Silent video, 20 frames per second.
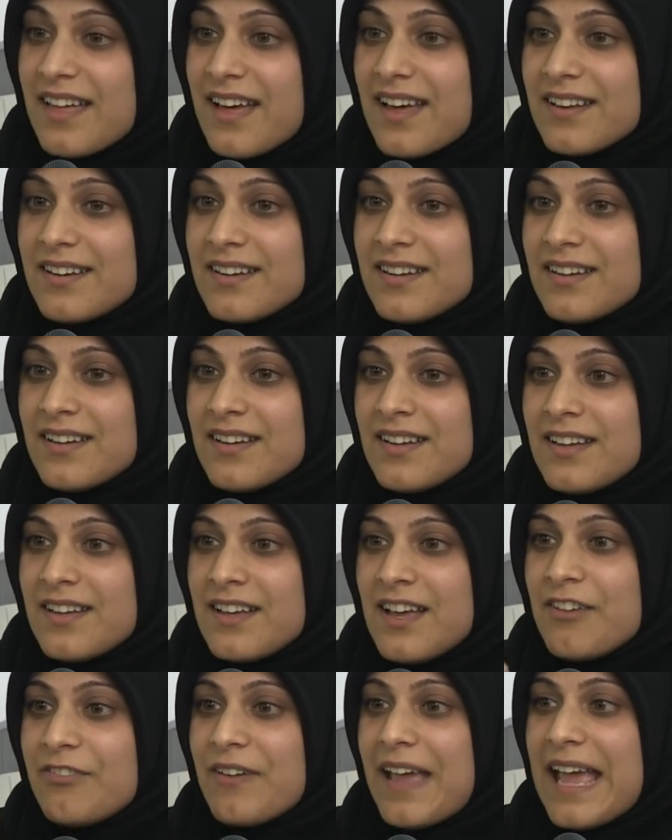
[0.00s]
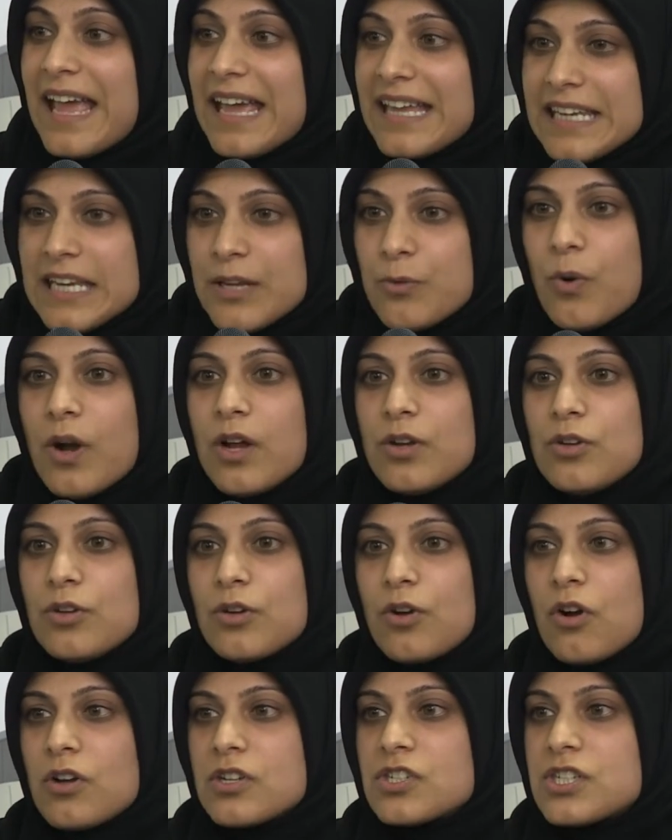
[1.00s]
that, of anyone
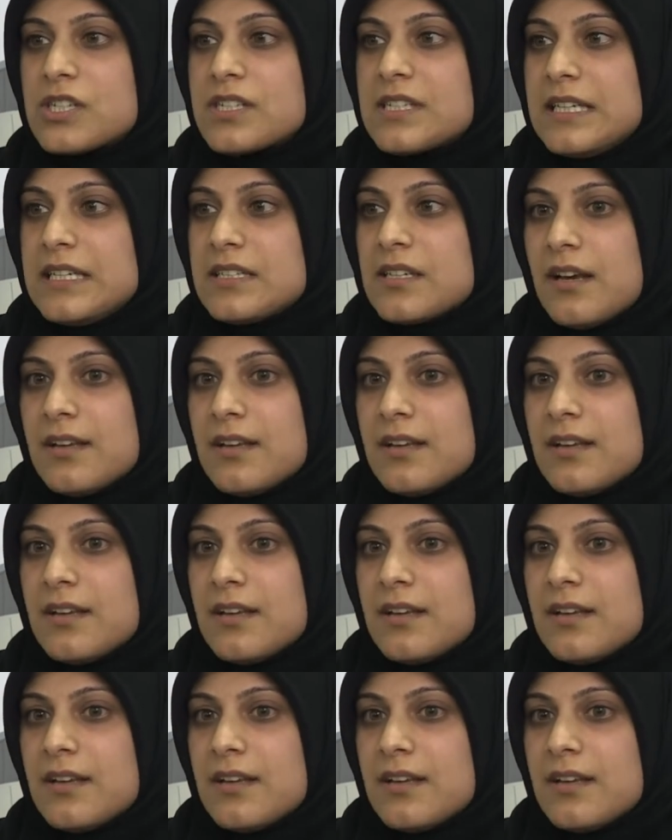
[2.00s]
who consciously